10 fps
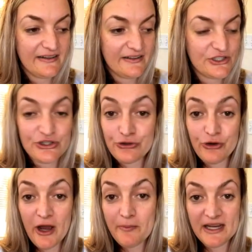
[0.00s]
just
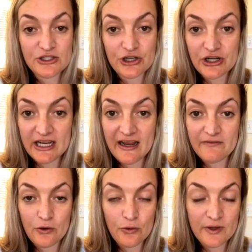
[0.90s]
throughout my journey, I've
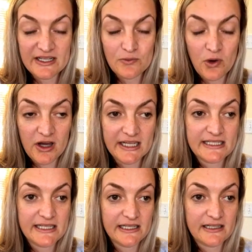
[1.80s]
always wanted
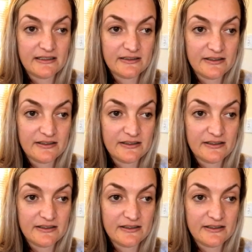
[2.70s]
to